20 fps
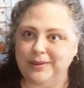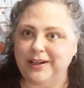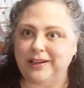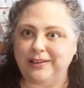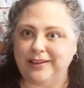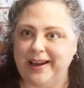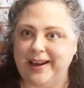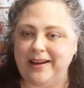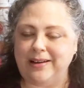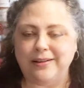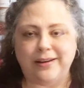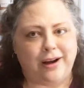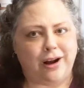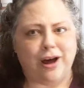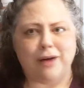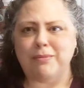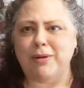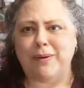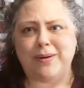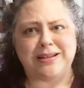a little late, you know,
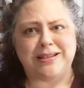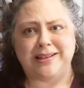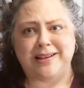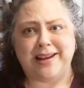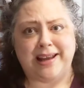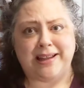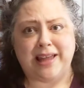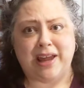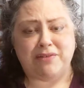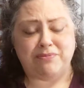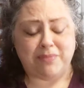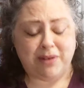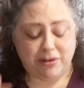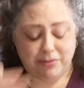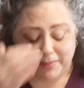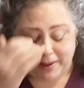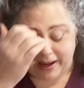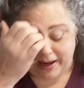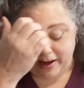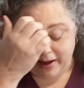I'm always a day late from
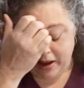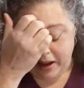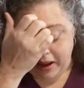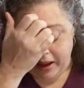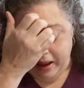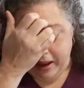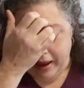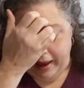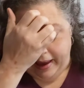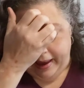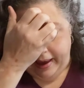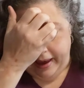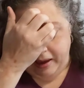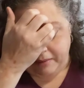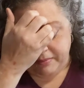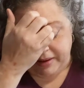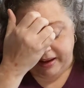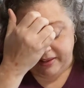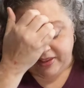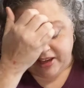everybody.
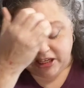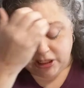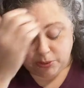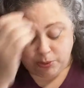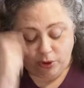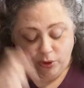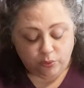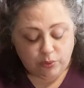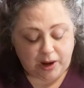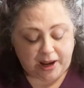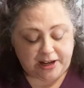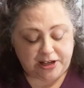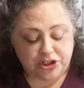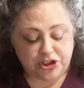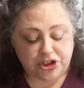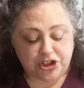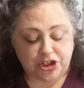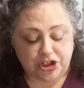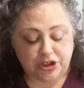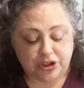And this will run
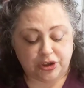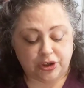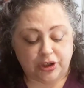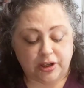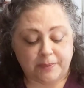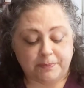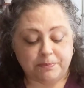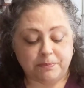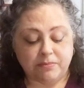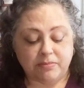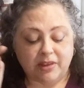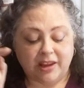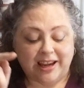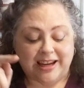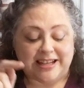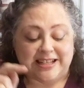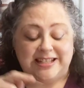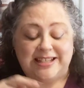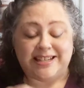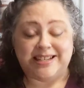till
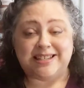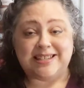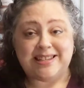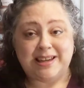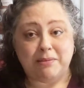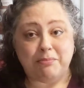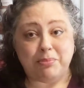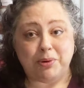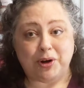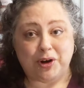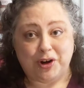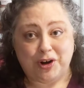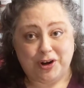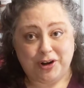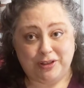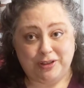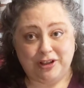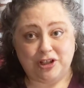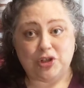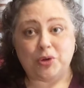December
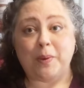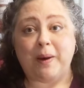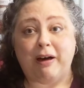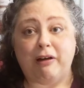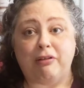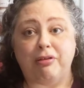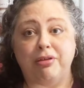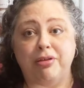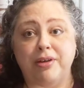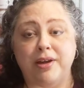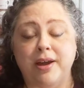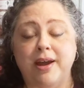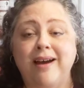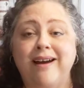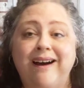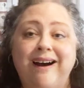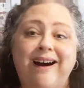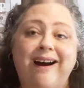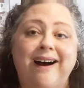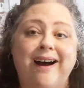the 12th.
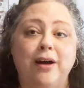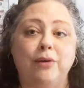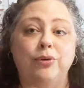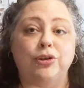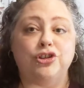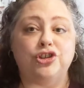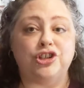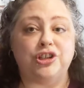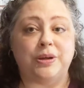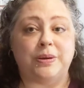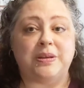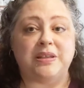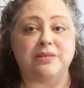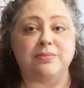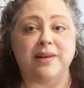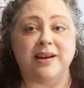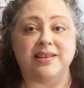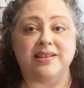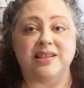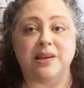I will choose
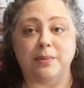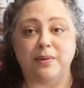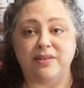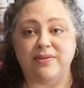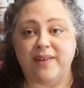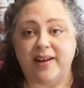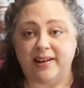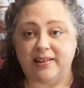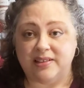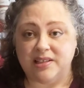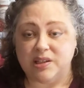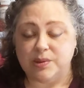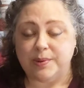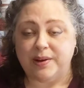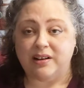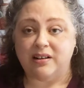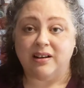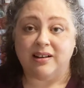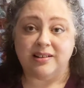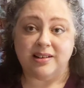my semifinalist
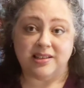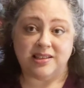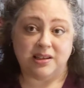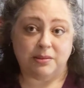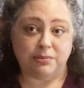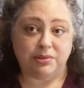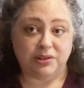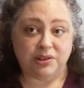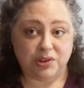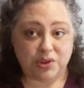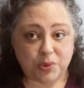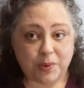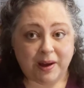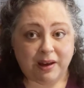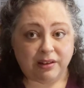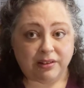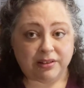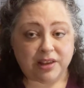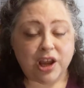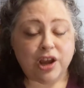winner on December the
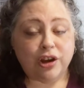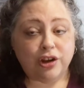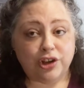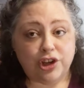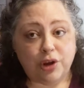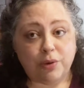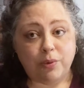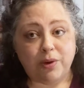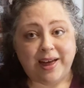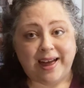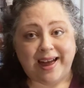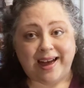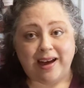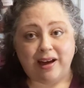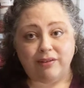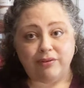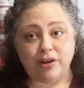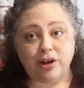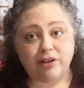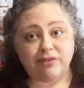12th. You will
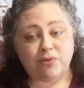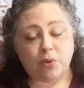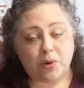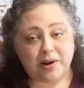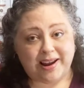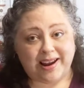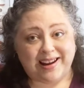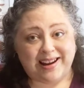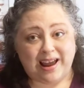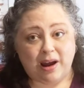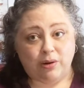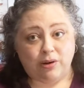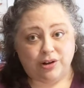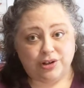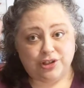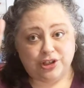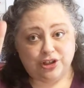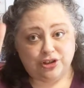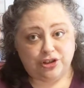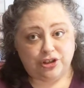have 48
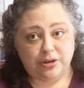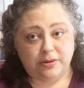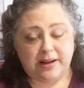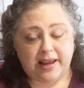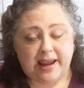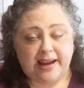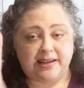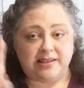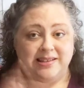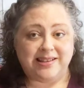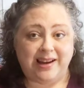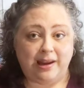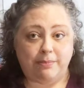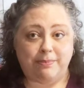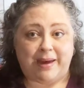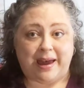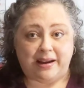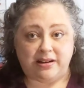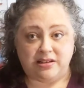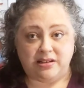hours, 2 days to get
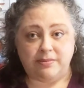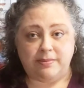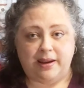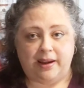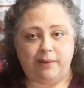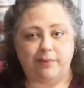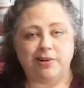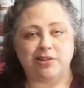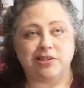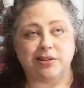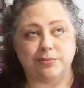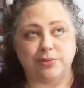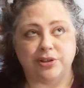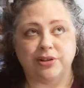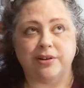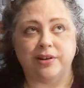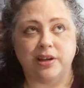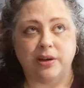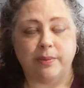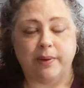back to me, which I'm
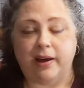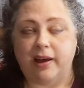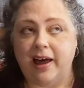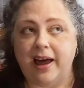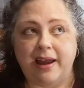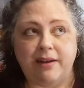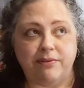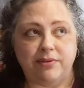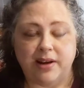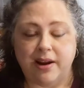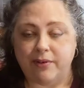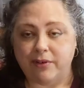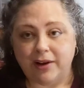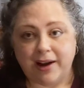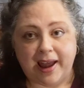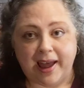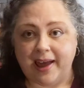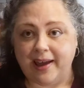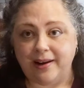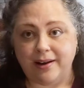sure you will. I have never
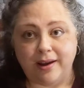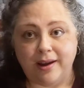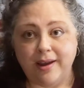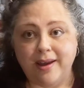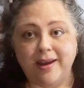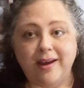had